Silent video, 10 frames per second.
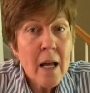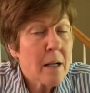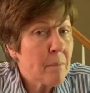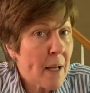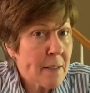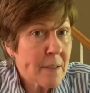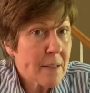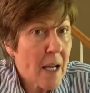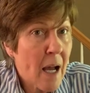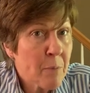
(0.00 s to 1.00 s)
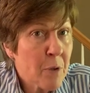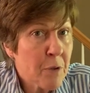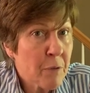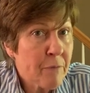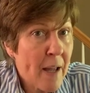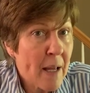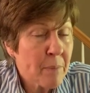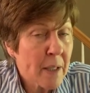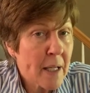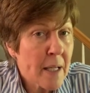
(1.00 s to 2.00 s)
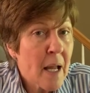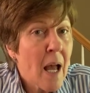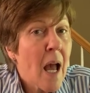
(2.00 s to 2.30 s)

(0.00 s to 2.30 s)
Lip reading: an amazing time with your family,